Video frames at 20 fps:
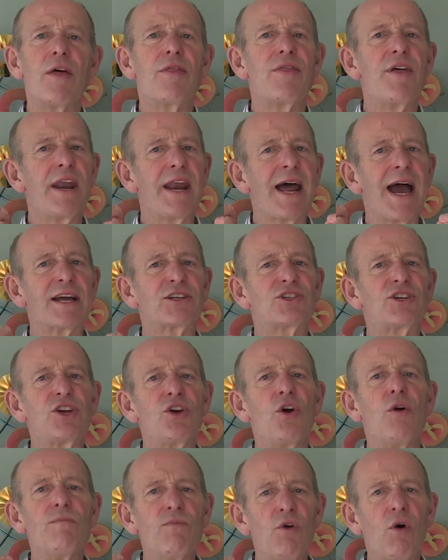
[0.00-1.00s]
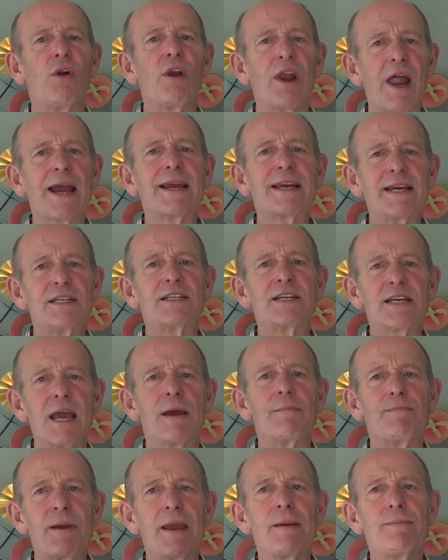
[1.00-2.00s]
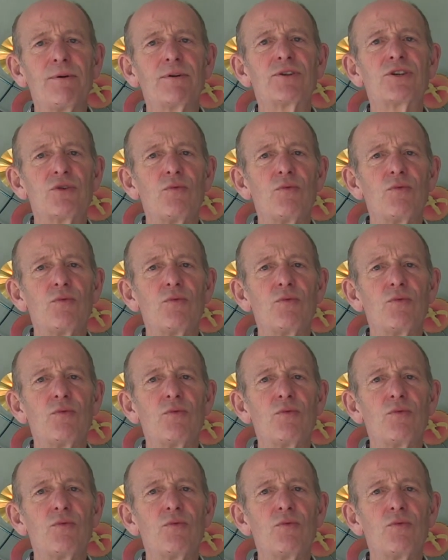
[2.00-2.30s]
then actually you're more likely to get people